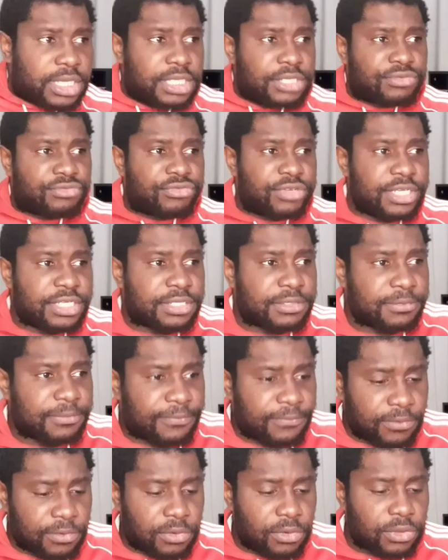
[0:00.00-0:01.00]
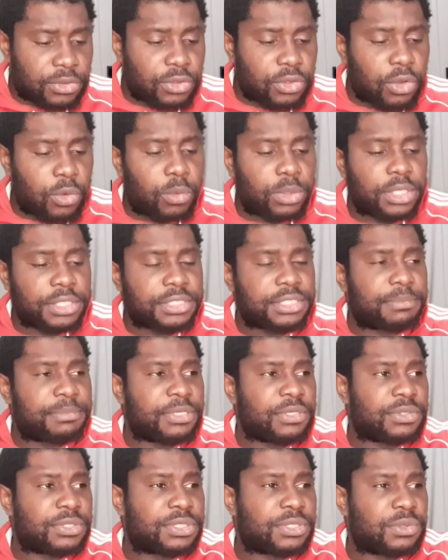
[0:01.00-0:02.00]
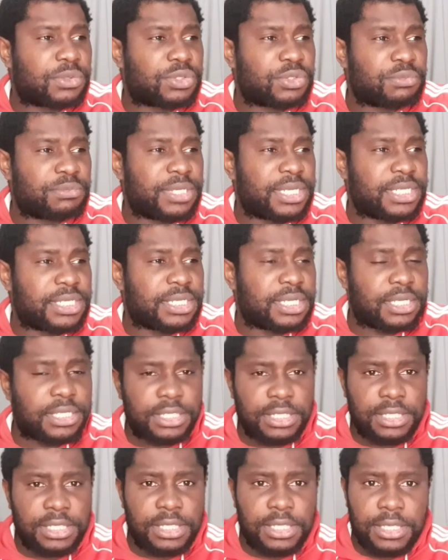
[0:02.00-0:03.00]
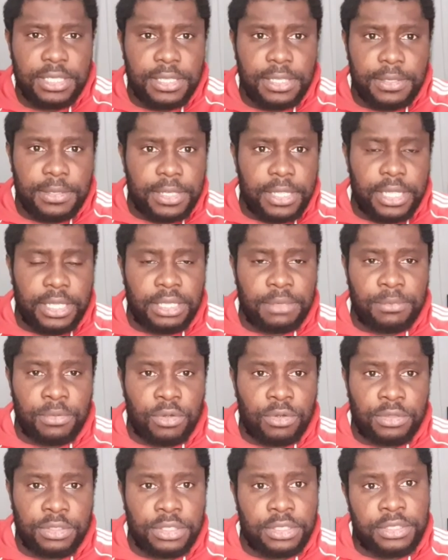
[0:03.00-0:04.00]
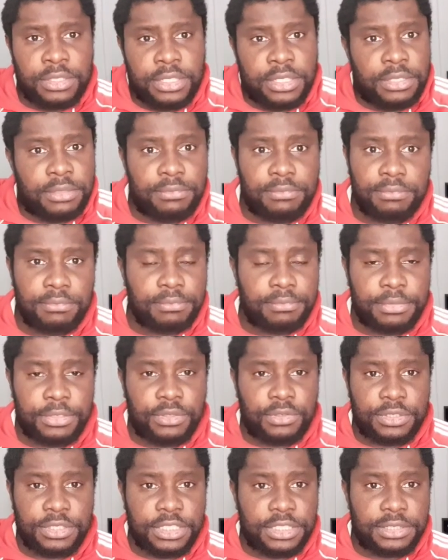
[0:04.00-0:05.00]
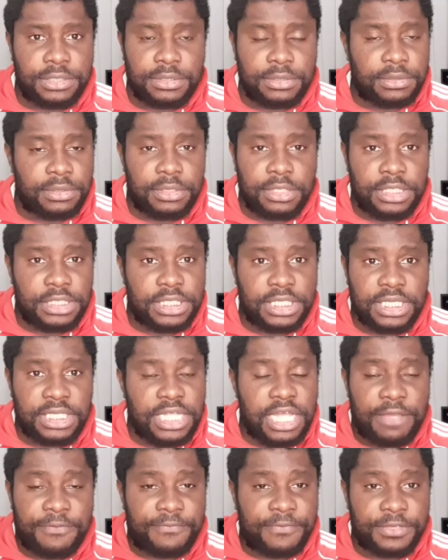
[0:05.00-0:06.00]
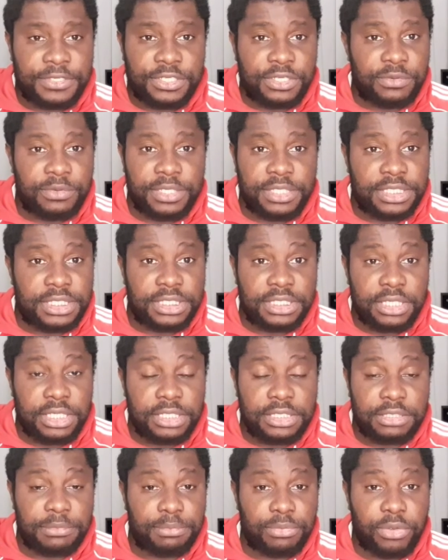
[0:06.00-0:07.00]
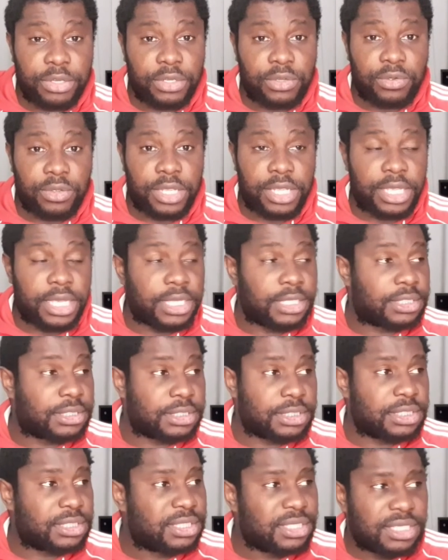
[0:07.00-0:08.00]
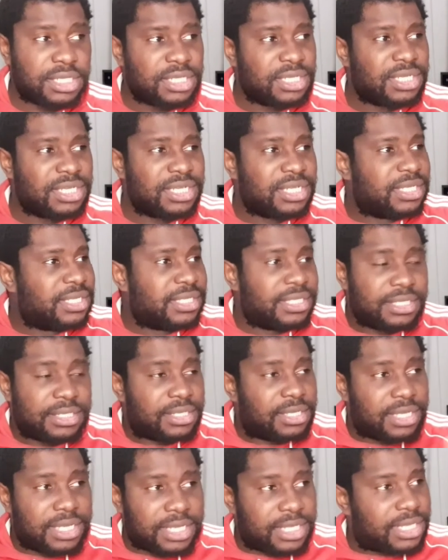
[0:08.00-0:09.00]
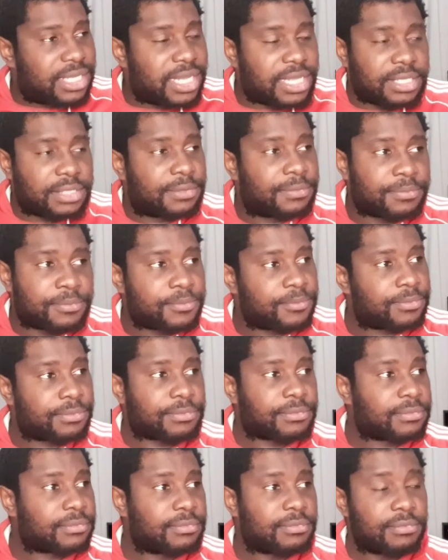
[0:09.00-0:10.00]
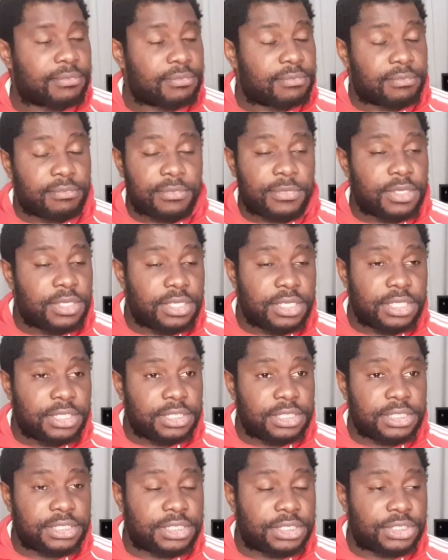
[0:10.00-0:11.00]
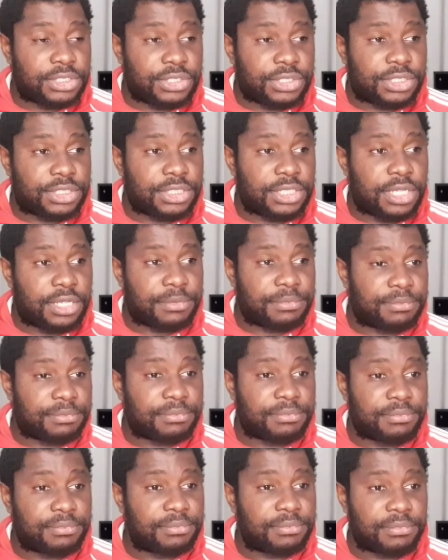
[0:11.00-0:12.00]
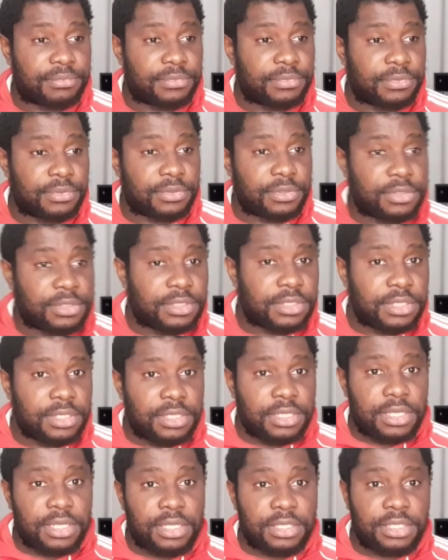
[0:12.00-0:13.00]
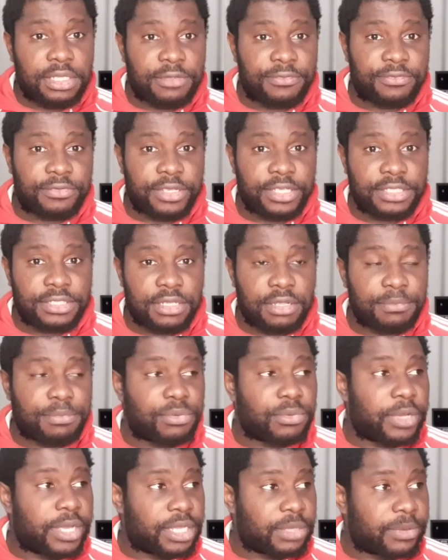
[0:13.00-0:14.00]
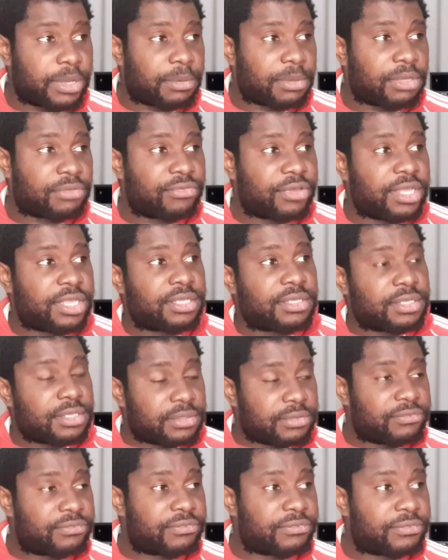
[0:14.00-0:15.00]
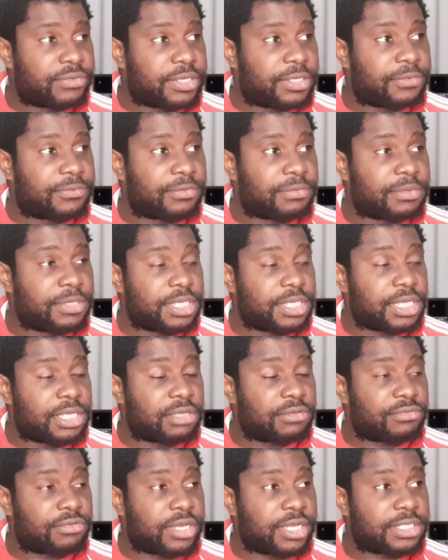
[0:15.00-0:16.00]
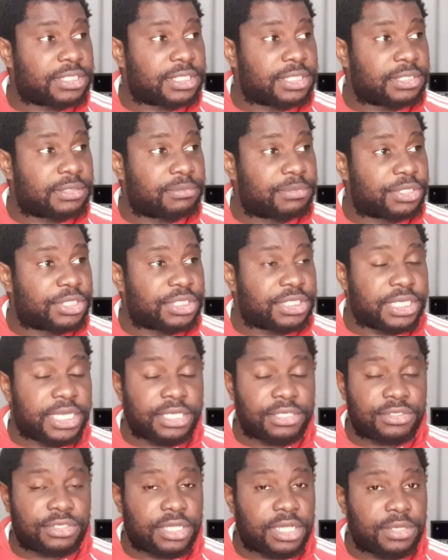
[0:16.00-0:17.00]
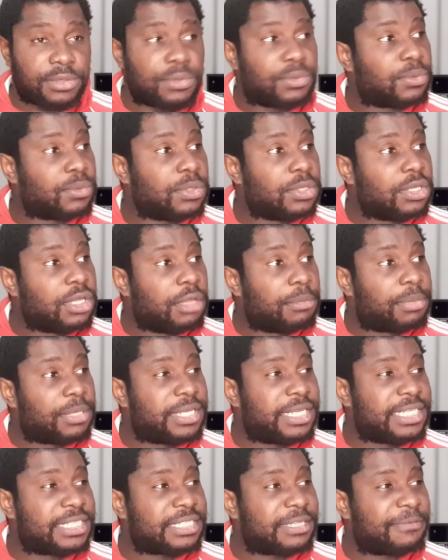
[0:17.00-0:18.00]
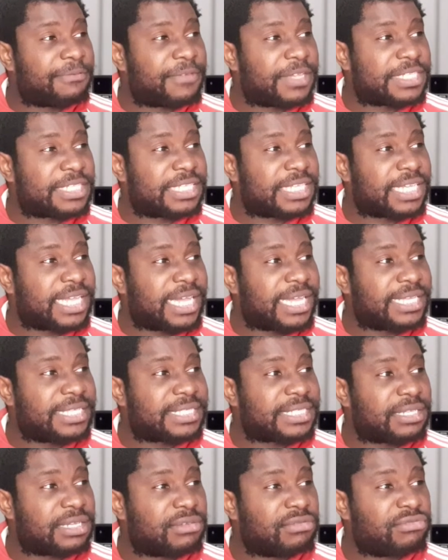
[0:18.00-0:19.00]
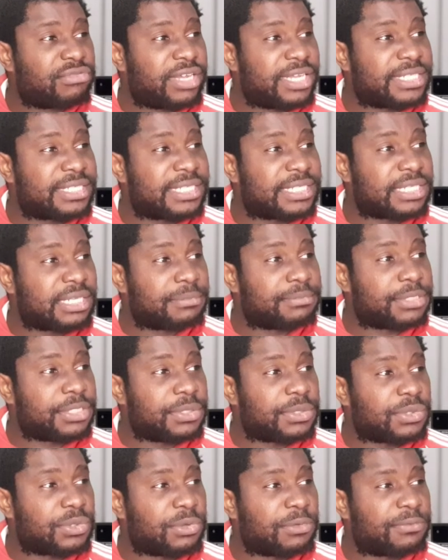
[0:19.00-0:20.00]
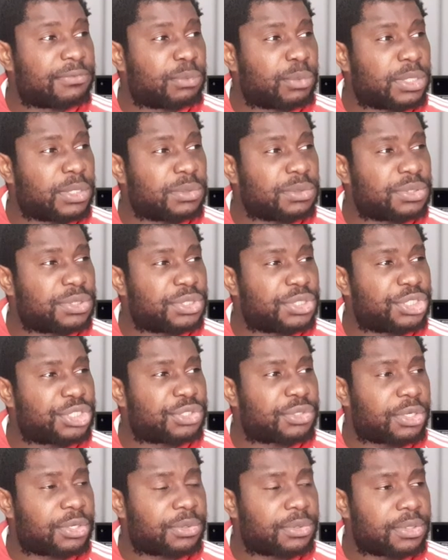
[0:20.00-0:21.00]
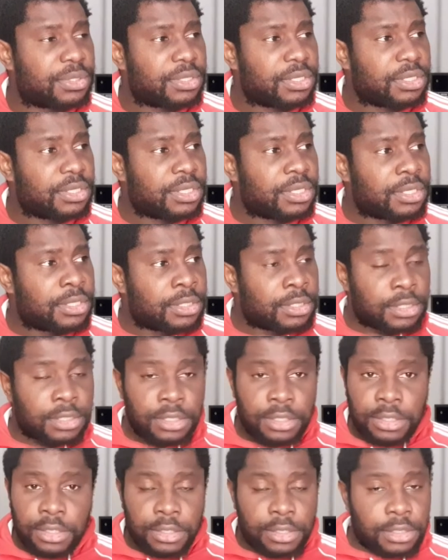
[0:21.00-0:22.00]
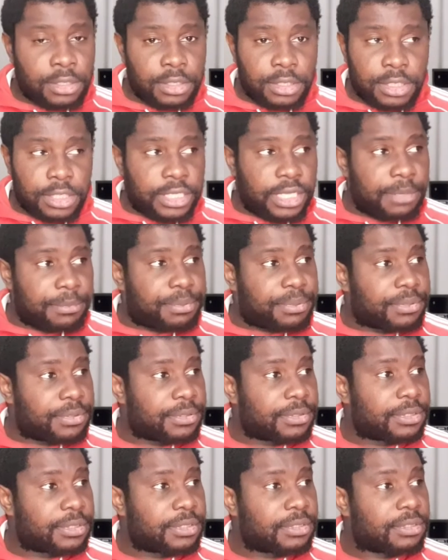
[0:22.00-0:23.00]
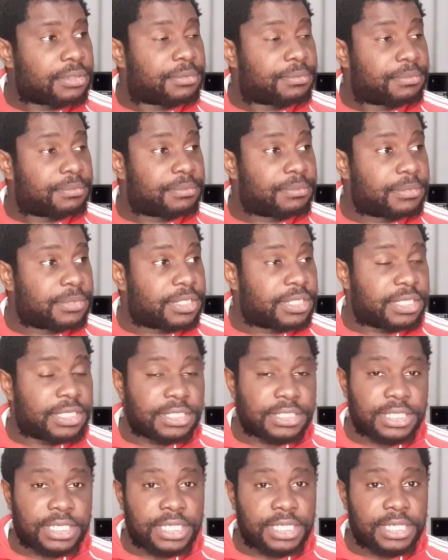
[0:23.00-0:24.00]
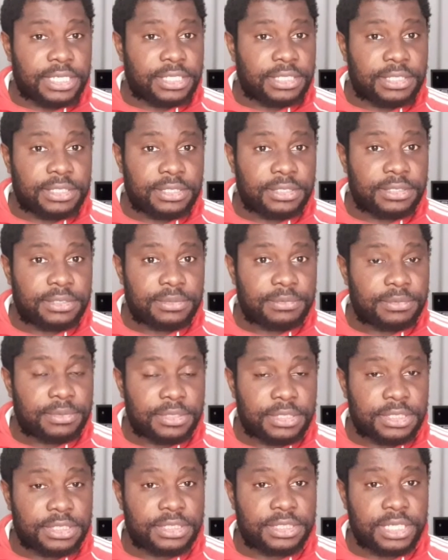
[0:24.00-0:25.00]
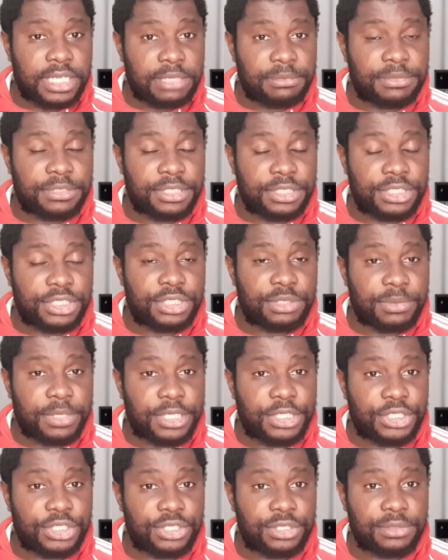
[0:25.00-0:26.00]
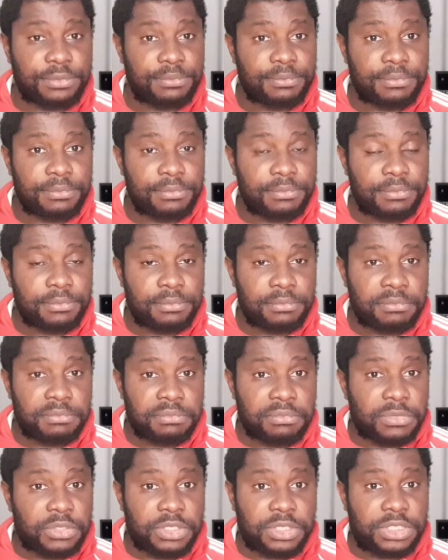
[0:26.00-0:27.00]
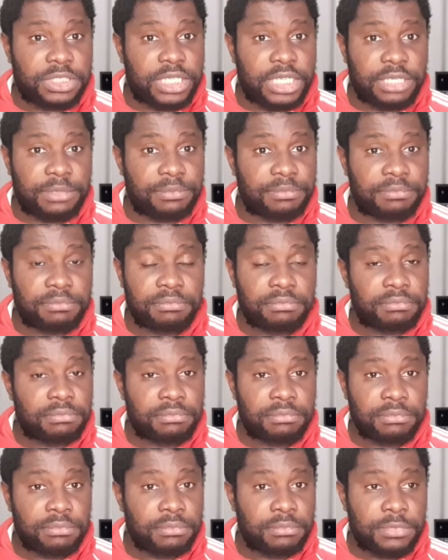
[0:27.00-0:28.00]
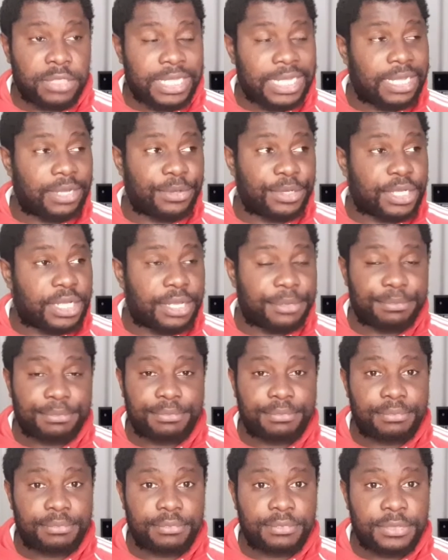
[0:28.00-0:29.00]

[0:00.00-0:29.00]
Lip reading: his reason for not wanting to be on social media anymore because he's had enough, so he's decided to boycott it. And again, this is just another example. Anyway, I'm going to read the yellow writing, which is the head title. Police investigate racist abuse of Wells duo. Yep, it is again the same situation, the same outcome.